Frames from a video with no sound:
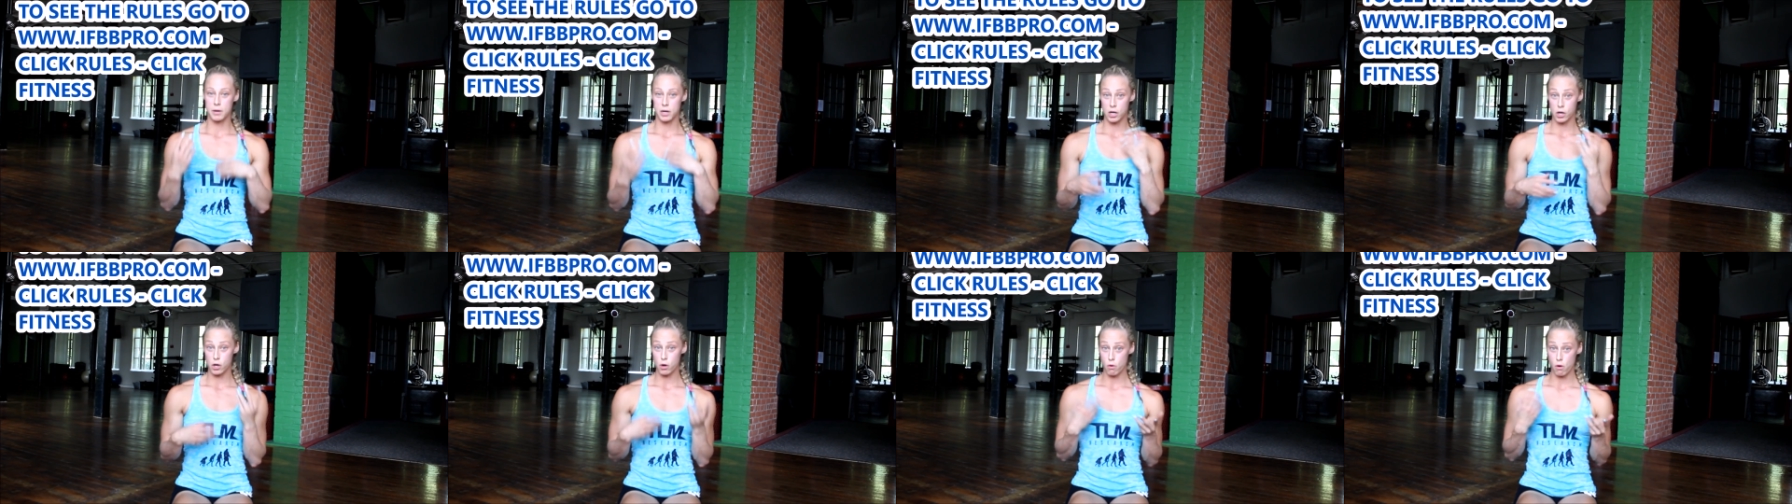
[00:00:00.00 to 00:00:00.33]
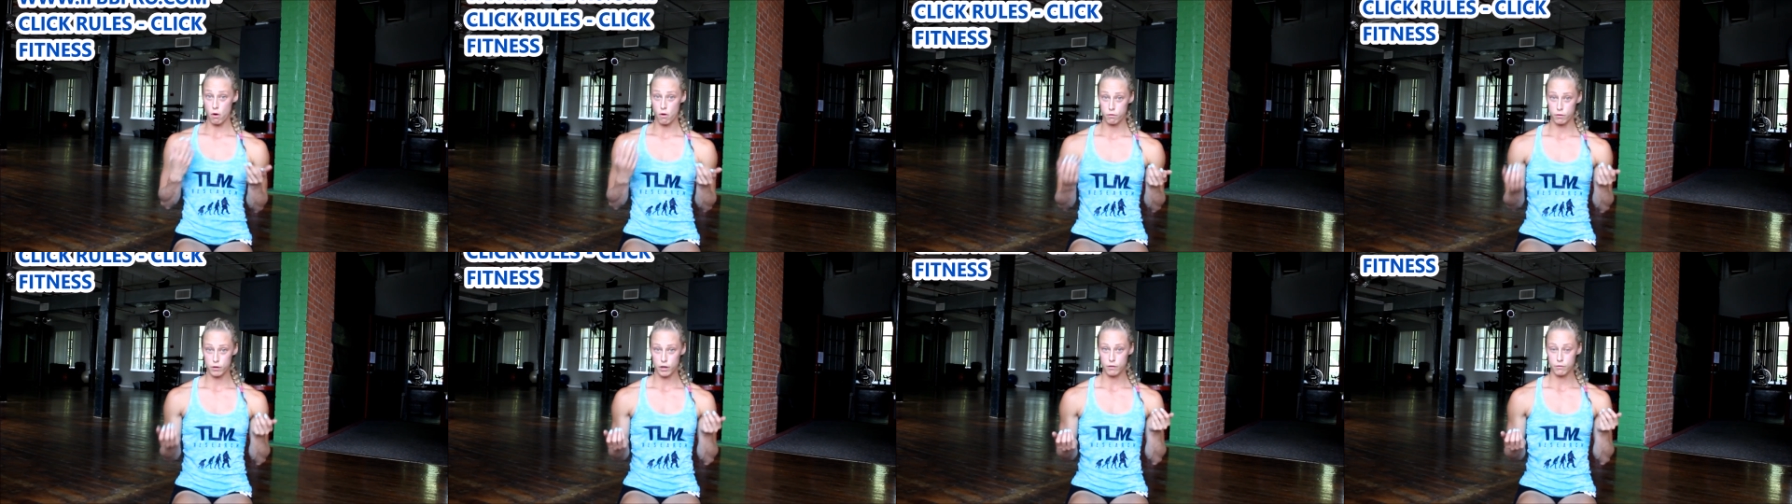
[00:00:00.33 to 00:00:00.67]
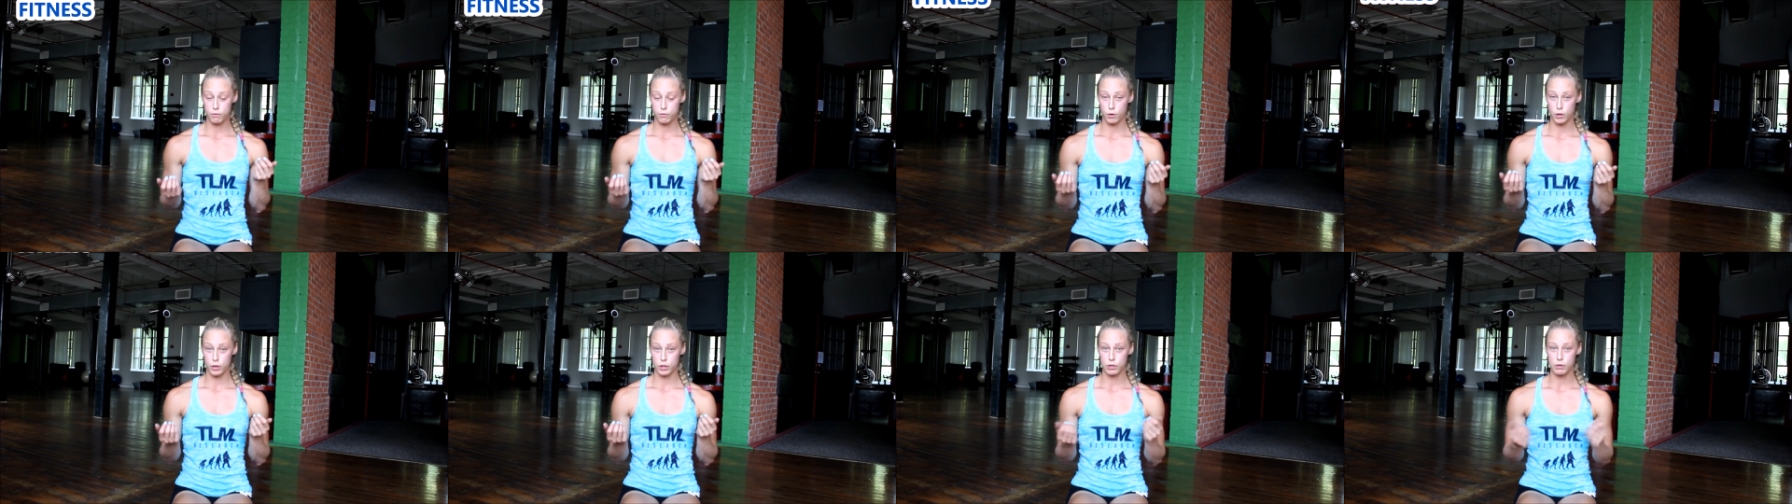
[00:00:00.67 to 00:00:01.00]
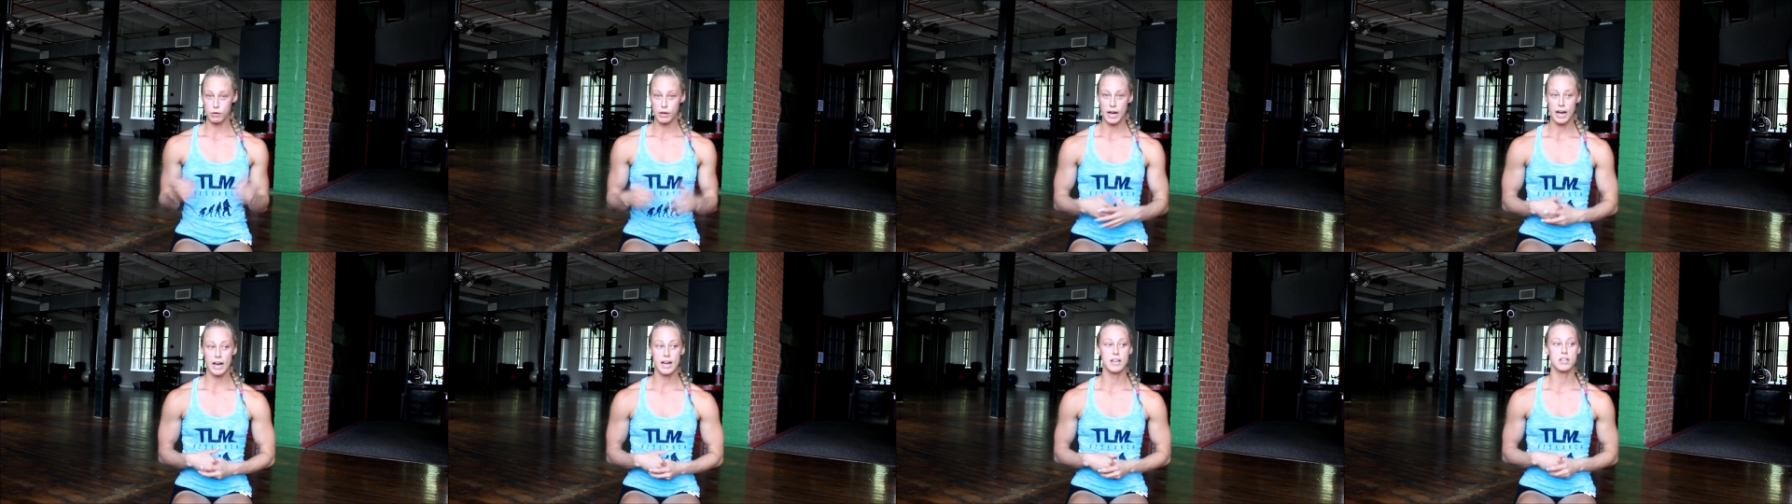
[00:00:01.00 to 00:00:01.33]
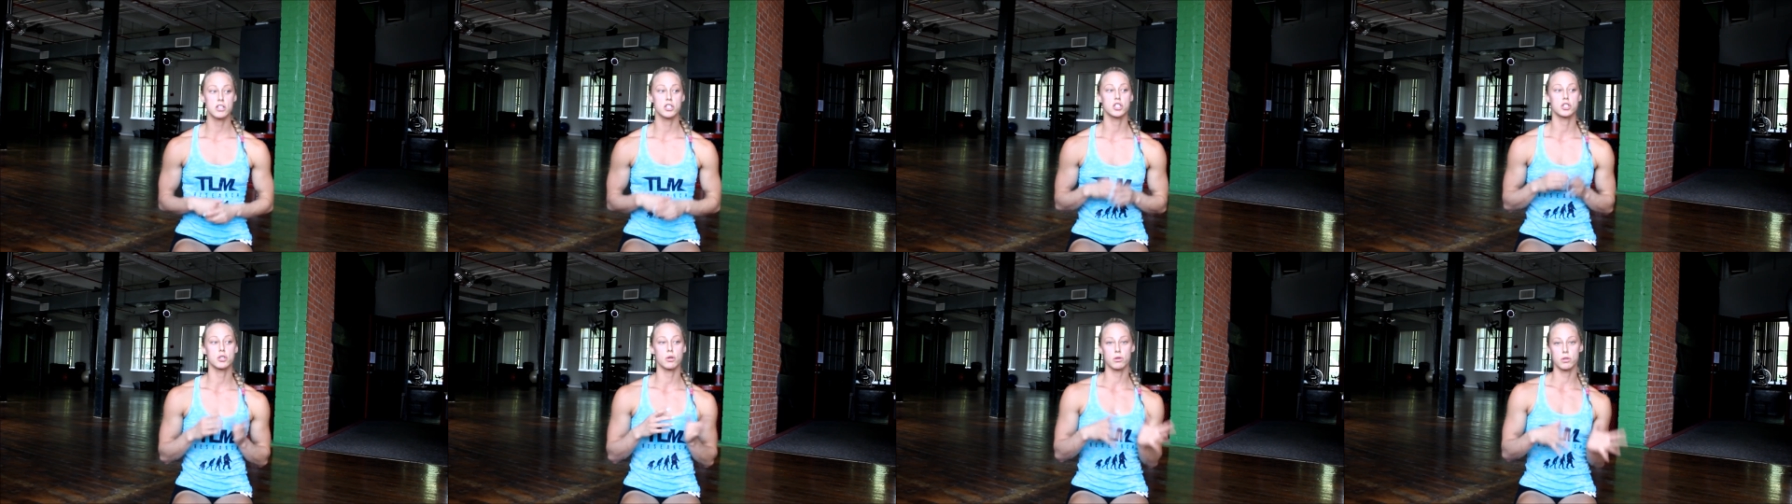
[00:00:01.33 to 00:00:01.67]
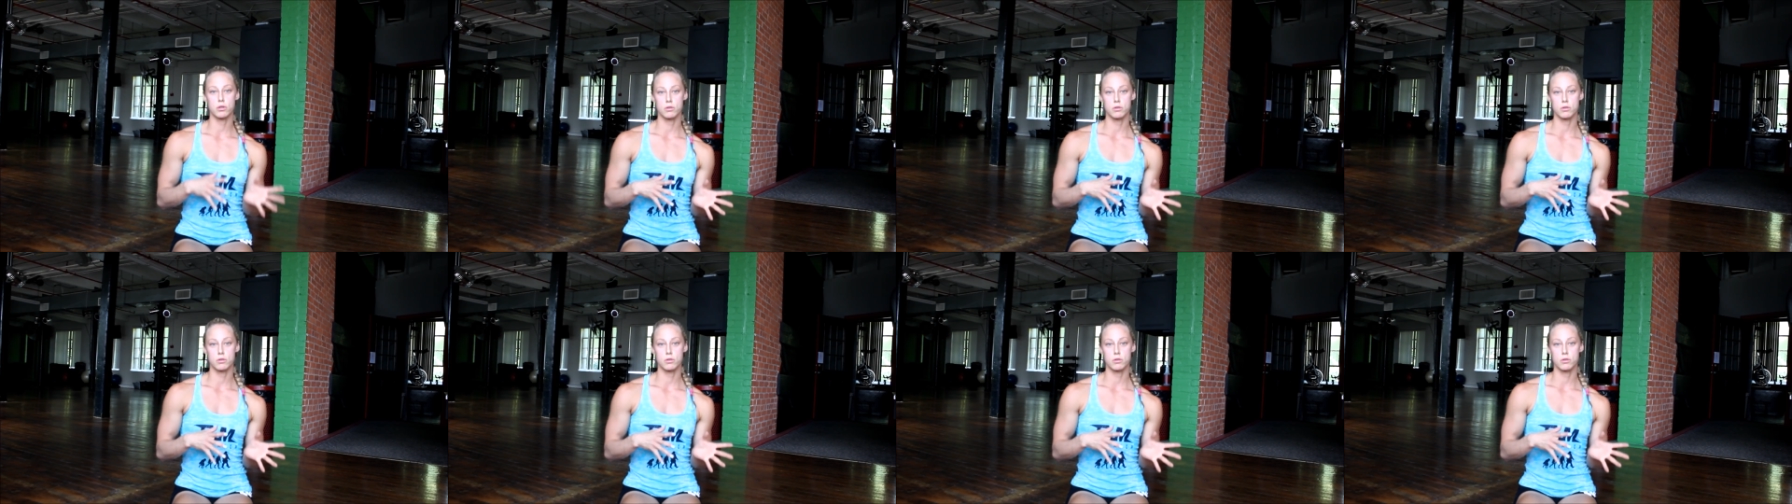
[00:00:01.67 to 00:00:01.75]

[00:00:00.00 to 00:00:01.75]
gonna go over it for you guys, show